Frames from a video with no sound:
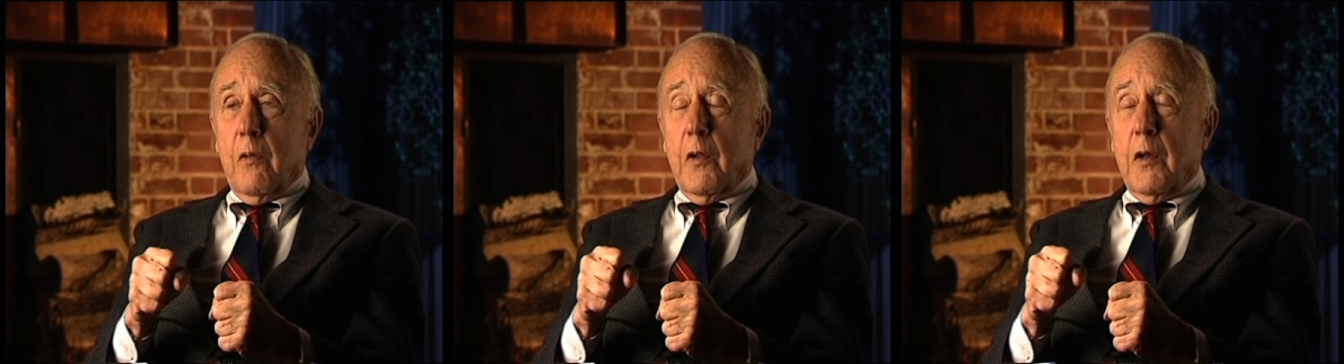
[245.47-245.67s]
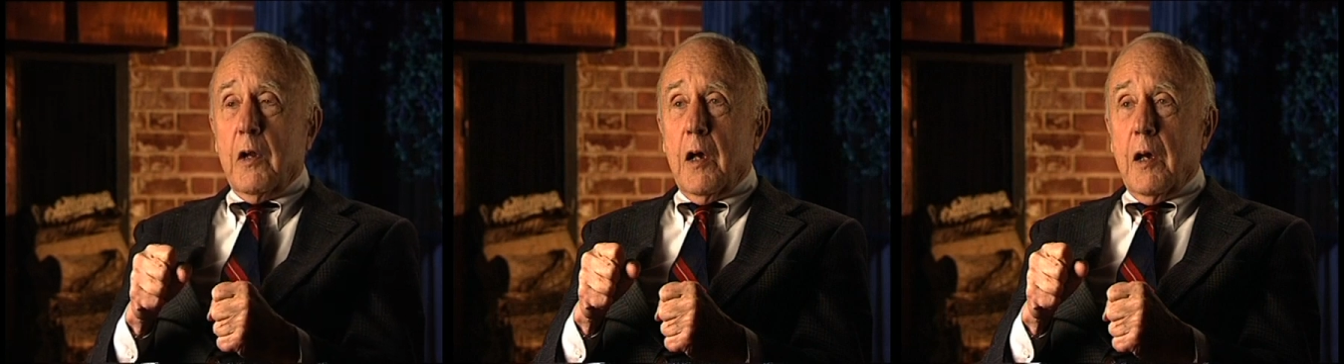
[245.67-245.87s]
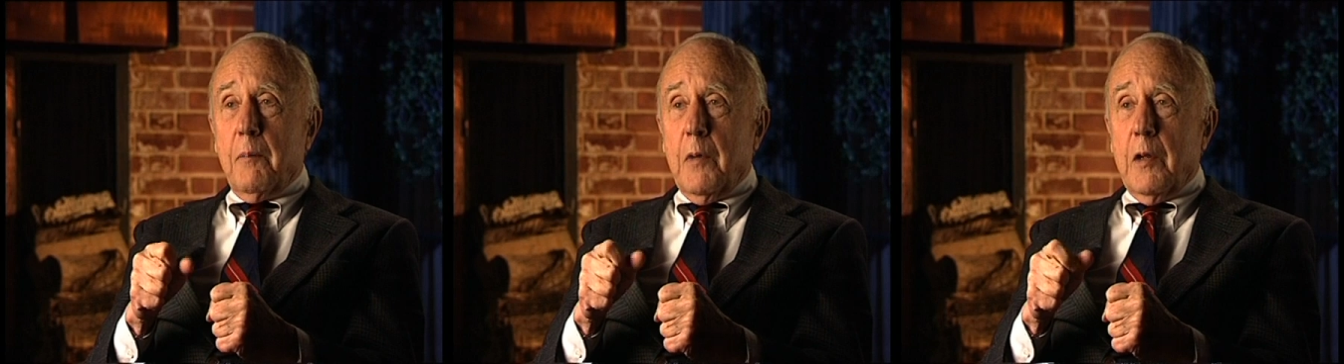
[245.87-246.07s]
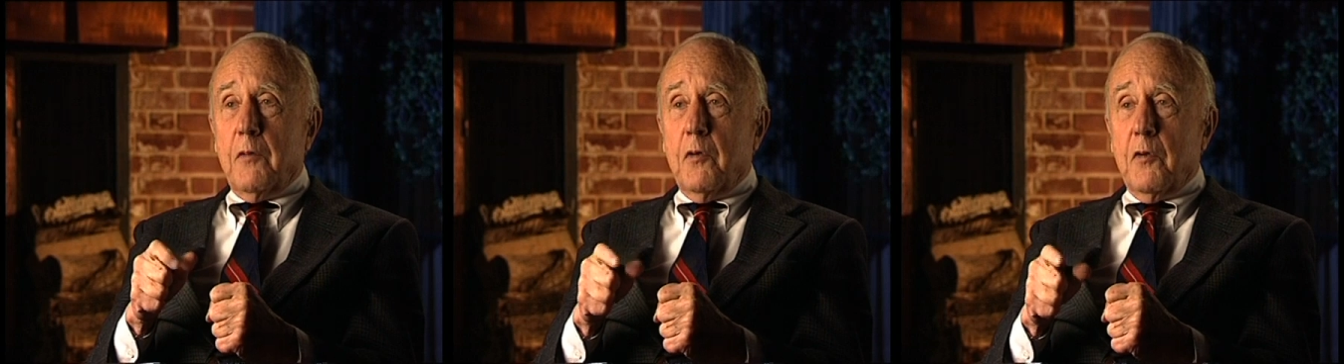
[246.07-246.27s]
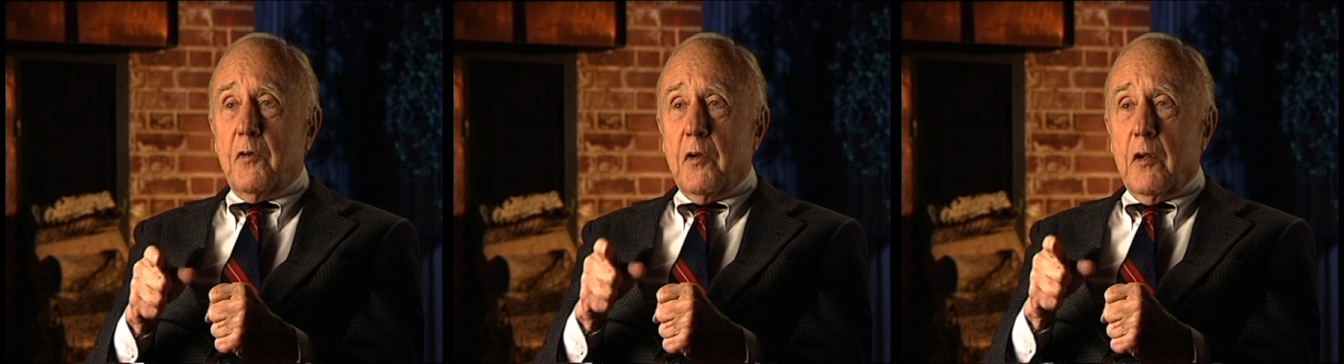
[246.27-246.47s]
then I meant
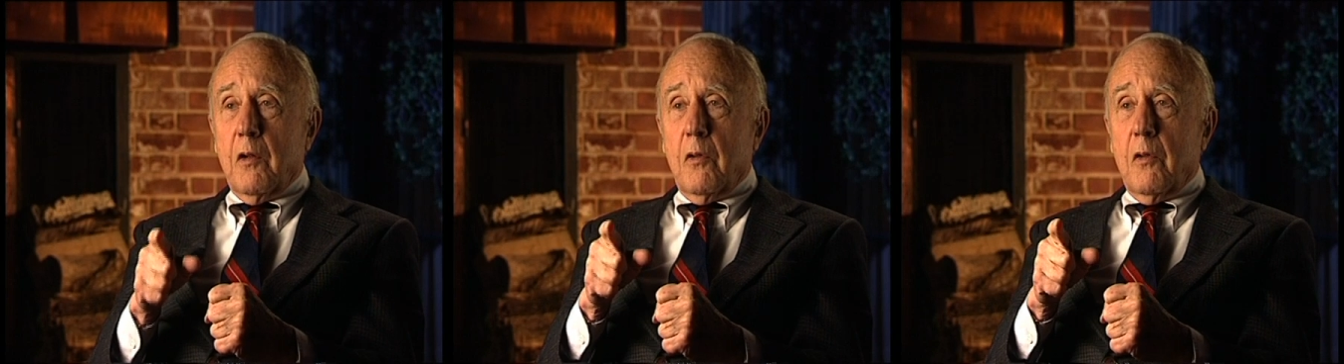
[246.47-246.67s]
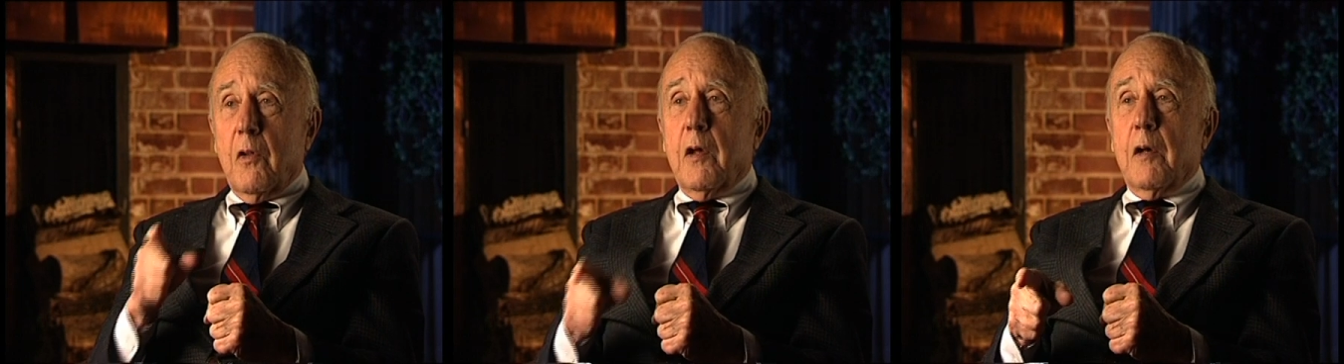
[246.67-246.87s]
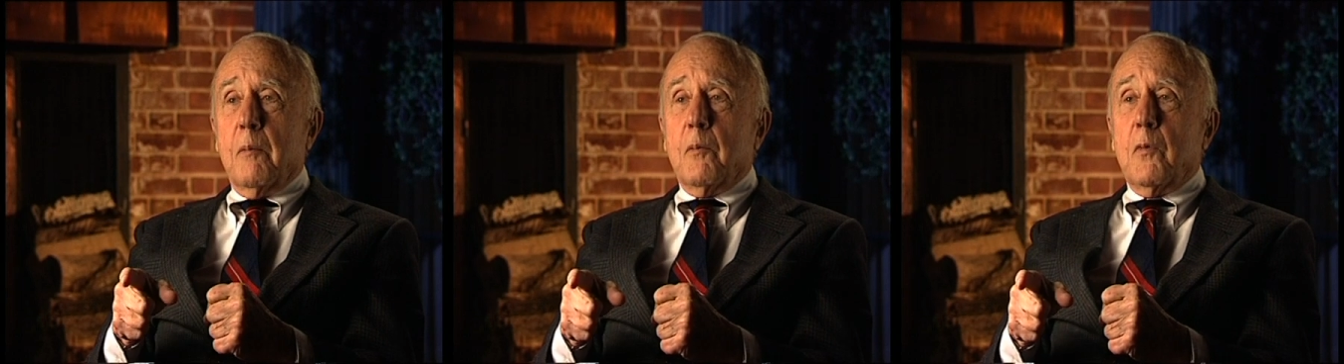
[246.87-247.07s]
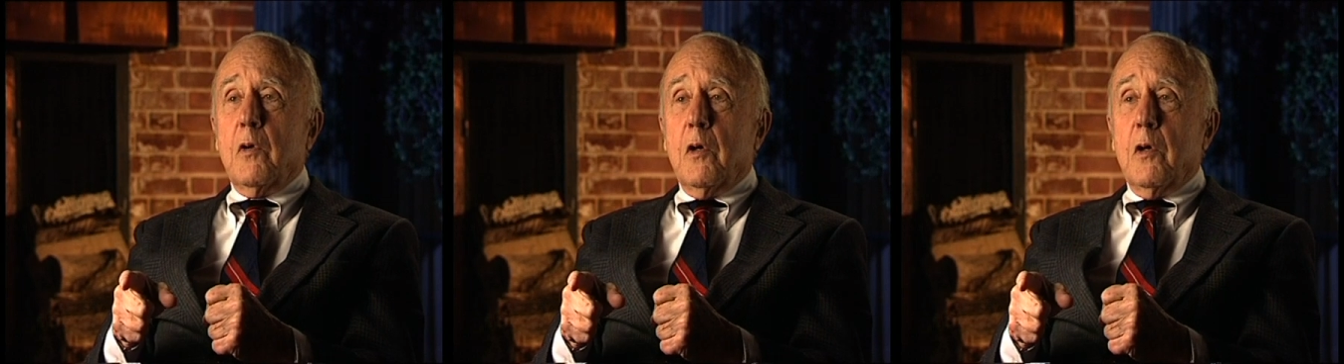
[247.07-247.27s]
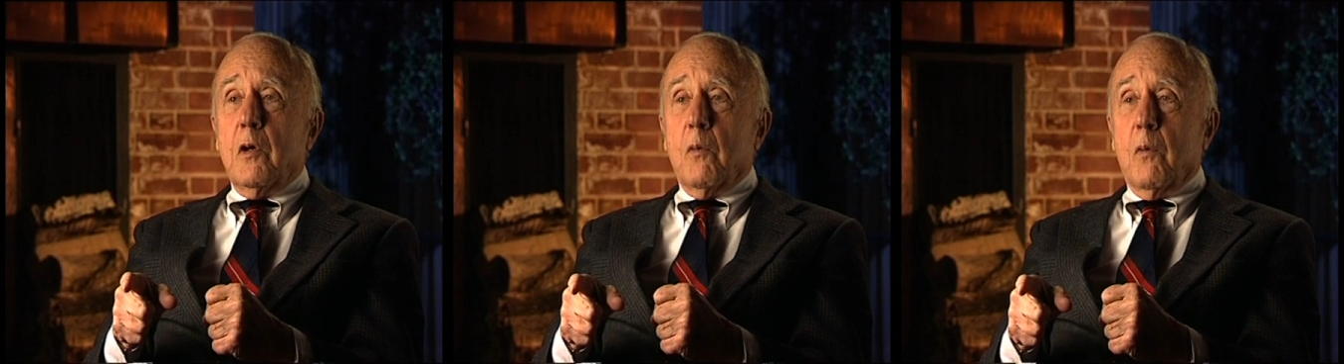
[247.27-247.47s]
to tell them
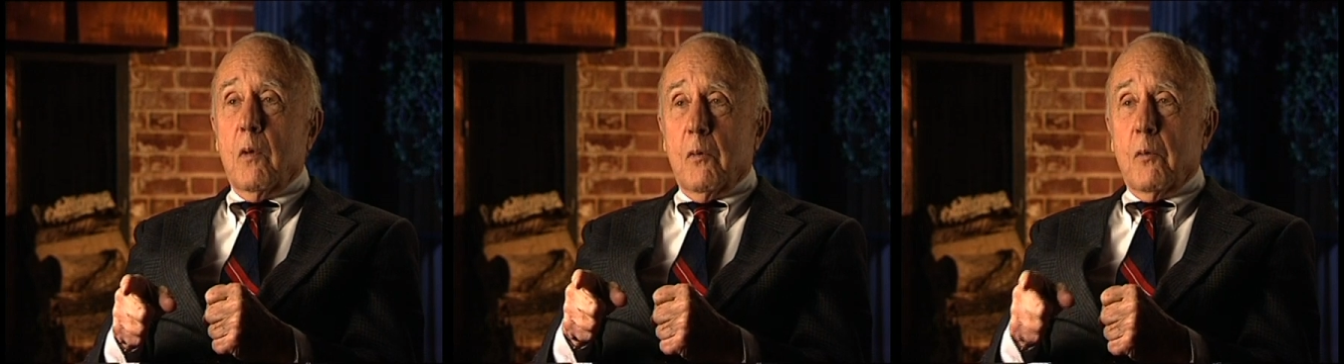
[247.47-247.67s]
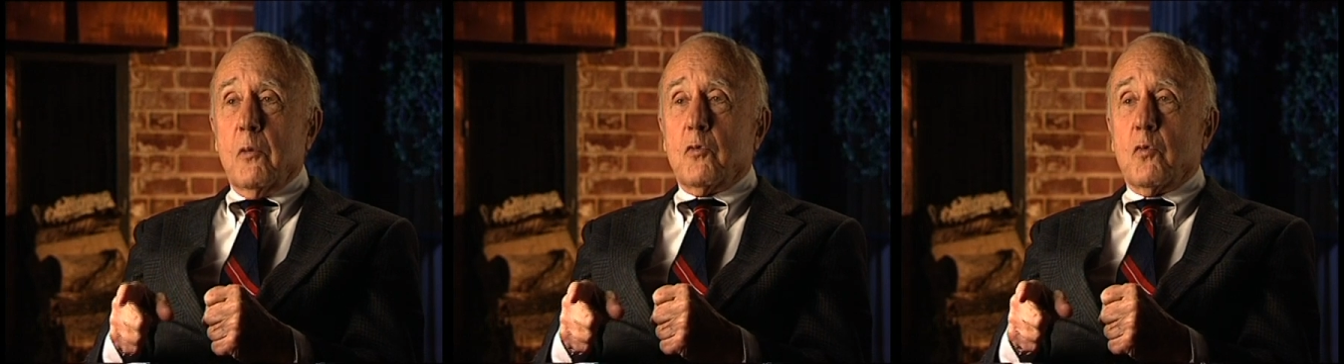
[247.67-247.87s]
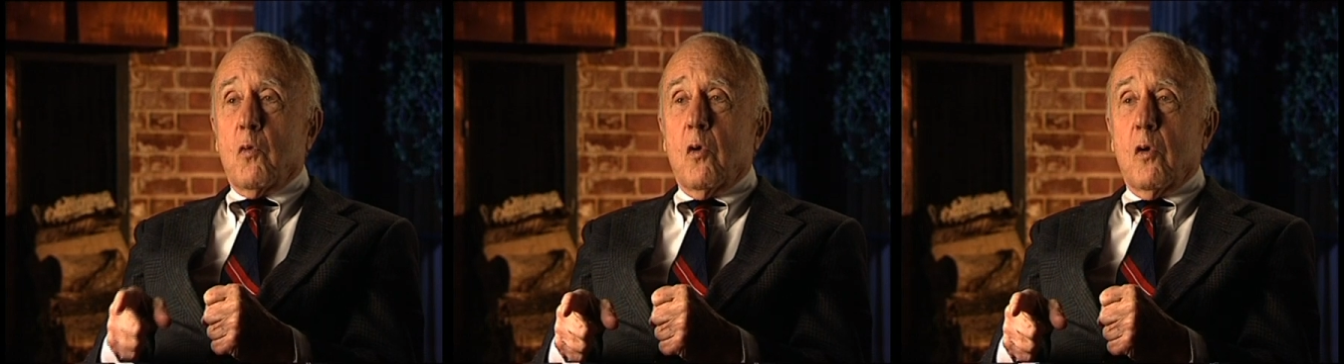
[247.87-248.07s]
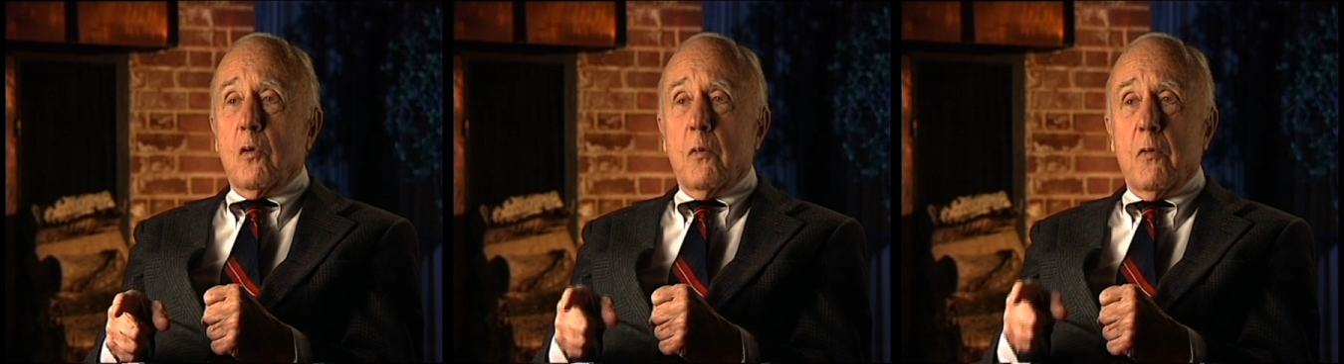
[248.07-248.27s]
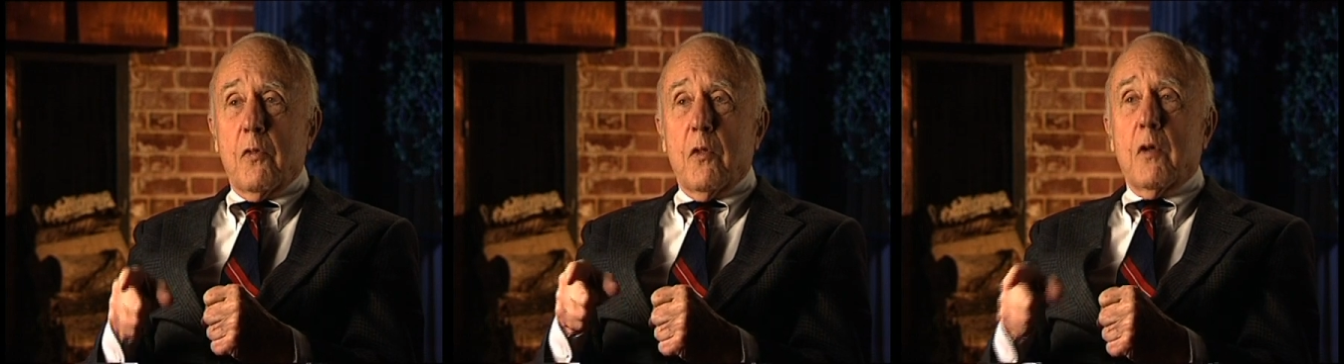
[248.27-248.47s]
what was wrong
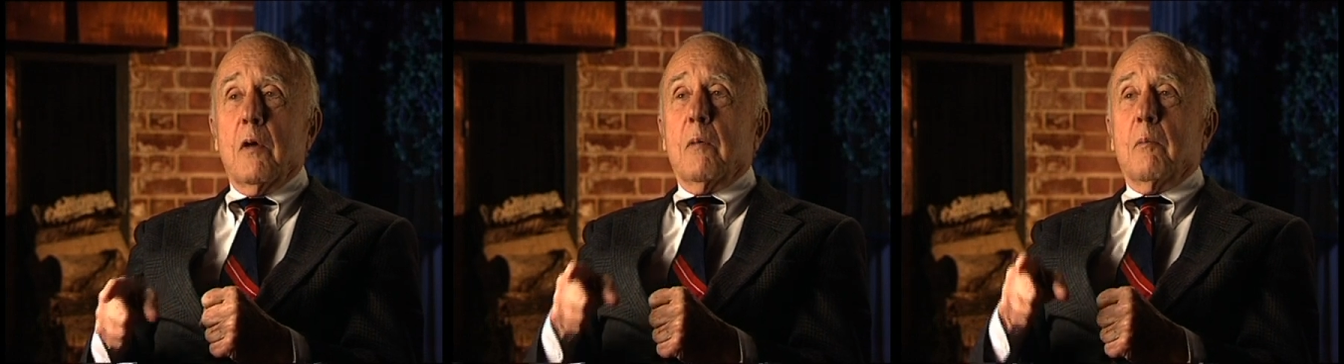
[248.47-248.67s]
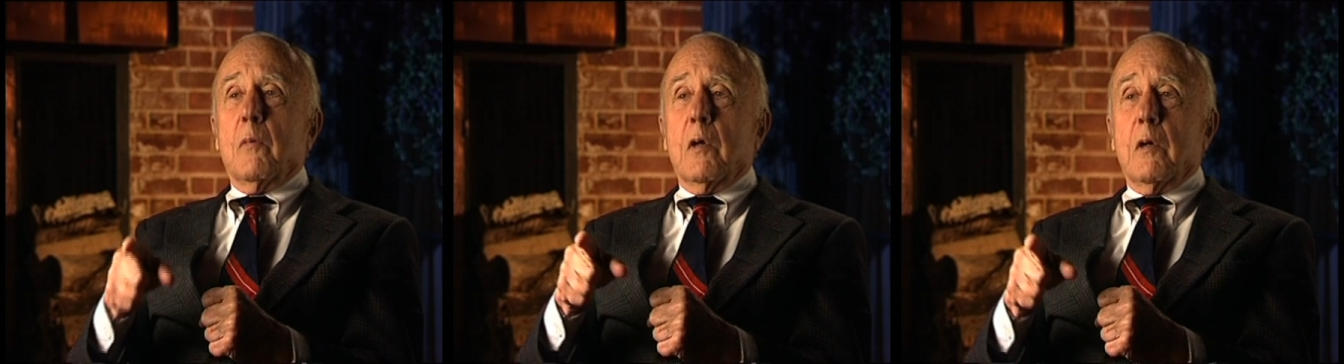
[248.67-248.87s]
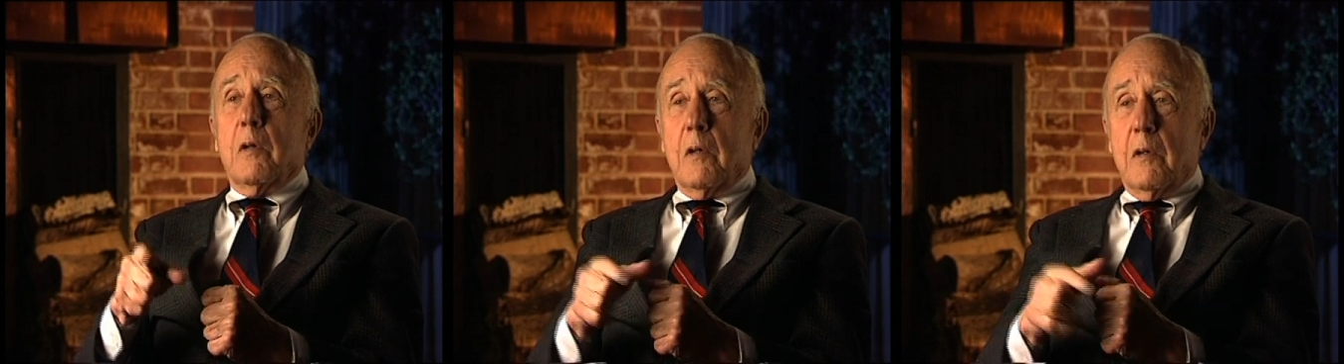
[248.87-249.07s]
with them.